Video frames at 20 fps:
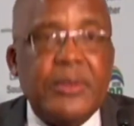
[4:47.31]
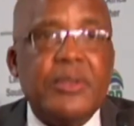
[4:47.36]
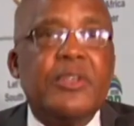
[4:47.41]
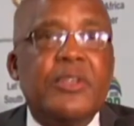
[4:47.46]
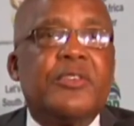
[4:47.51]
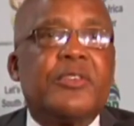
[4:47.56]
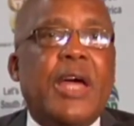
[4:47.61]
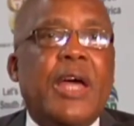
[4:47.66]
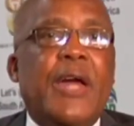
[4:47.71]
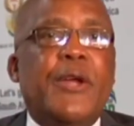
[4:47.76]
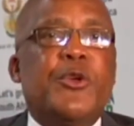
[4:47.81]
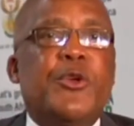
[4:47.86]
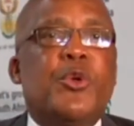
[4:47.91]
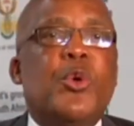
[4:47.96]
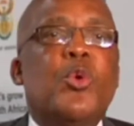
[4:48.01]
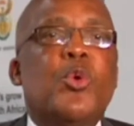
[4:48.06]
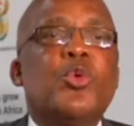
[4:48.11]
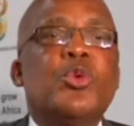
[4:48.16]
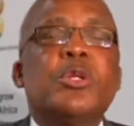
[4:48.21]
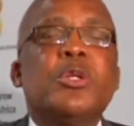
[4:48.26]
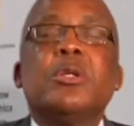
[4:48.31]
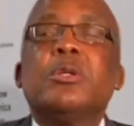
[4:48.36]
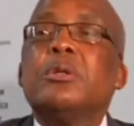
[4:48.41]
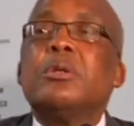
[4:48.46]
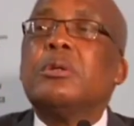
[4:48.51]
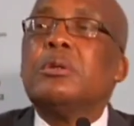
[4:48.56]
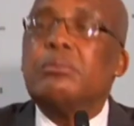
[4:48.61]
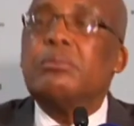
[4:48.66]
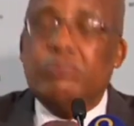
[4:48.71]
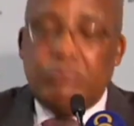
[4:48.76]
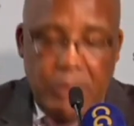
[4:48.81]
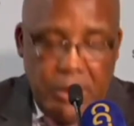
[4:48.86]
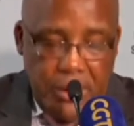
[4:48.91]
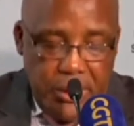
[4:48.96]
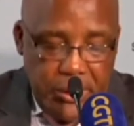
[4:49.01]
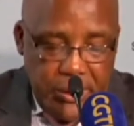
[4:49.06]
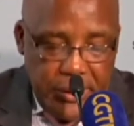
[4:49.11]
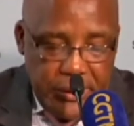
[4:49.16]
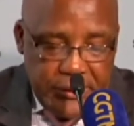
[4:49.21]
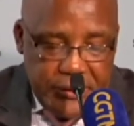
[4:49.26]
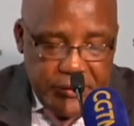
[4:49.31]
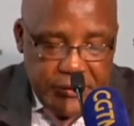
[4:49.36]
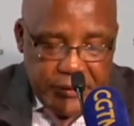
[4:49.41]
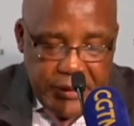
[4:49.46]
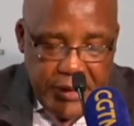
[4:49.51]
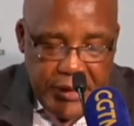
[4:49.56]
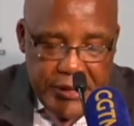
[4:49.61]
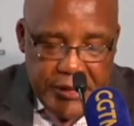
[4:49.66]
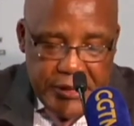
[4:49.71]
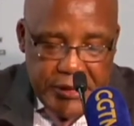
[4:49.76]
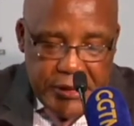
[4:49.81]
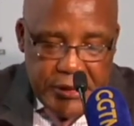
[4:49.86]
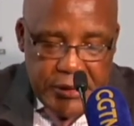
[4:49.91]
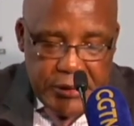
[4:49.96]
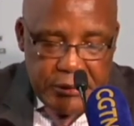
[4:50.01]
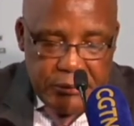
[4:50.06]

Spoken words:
is unknown at this age.